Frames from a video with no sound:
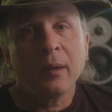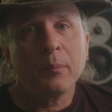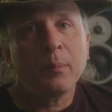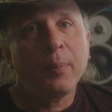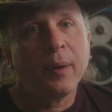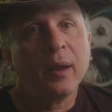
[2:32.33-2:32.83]

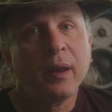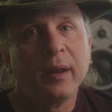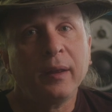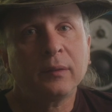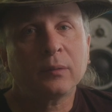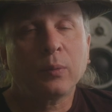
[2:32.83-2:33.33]
but
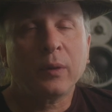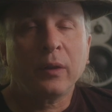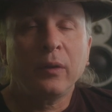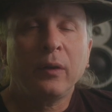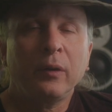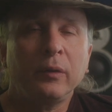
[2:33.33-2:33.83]
it's one
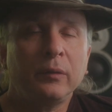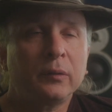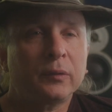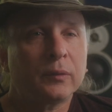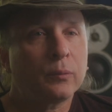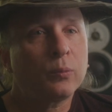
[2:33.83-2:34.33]
of those